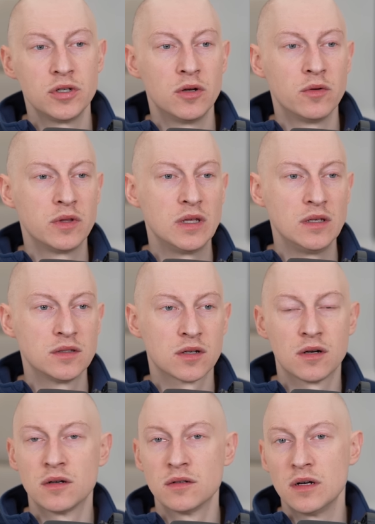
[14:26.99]
You know, these
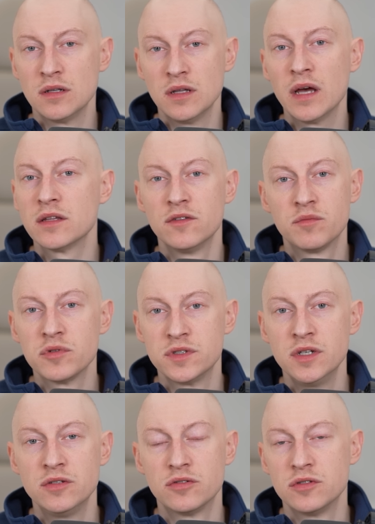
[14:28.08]
are elective
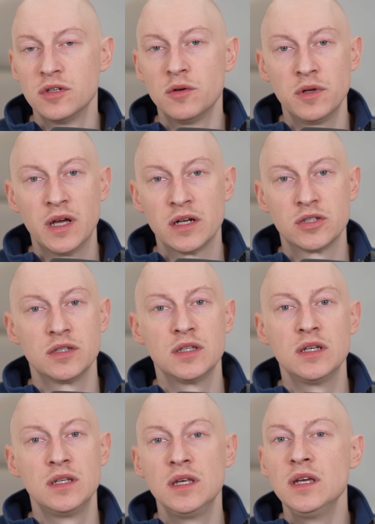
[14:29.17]
procedures. No one
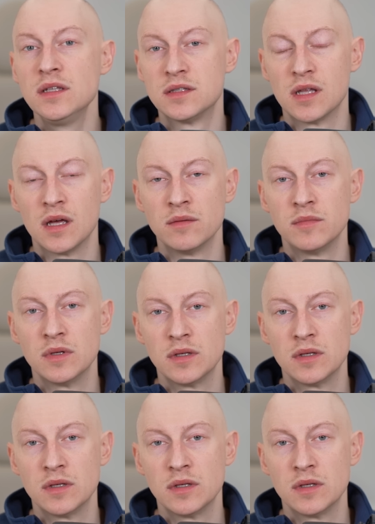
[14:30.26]
actually needs them.